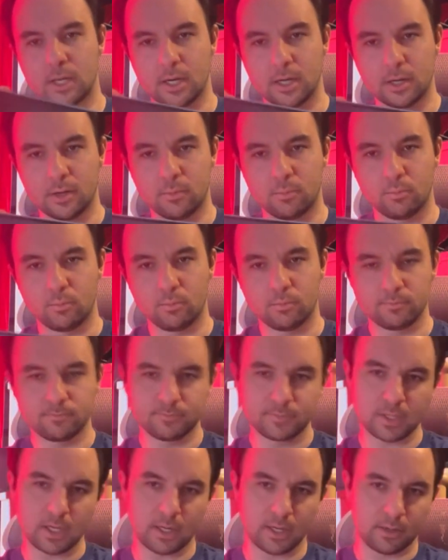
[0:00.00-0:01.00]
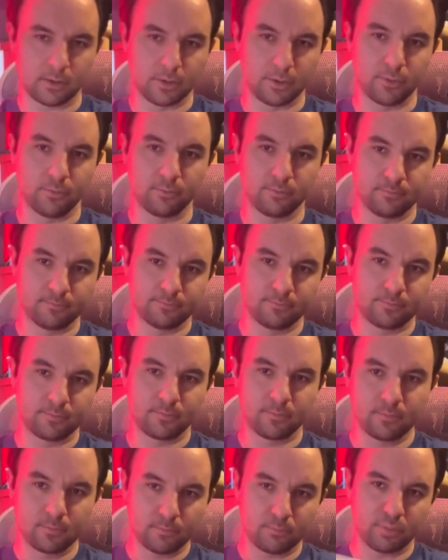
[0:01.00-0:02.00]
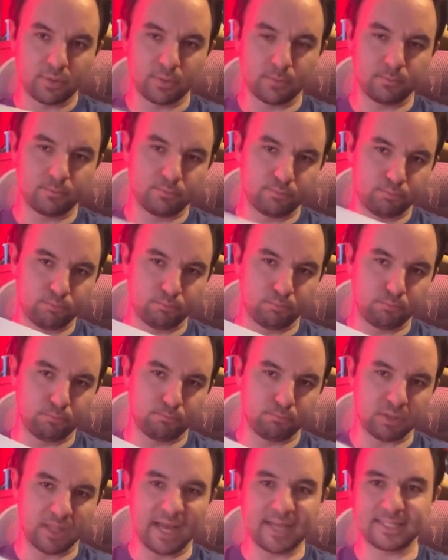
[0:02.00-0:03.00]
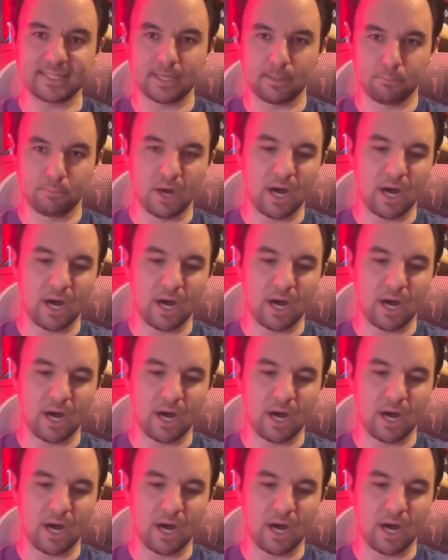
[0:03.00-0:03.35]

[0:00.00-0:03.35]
uh, I don't know, plastic